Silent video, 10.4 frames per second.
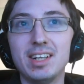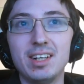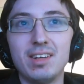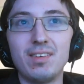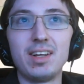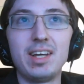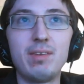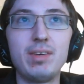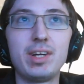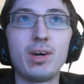Well,
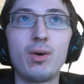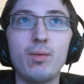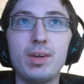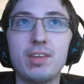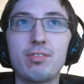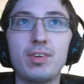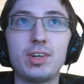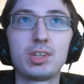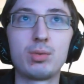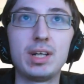here we go with the
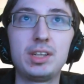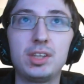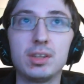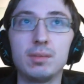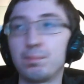first question.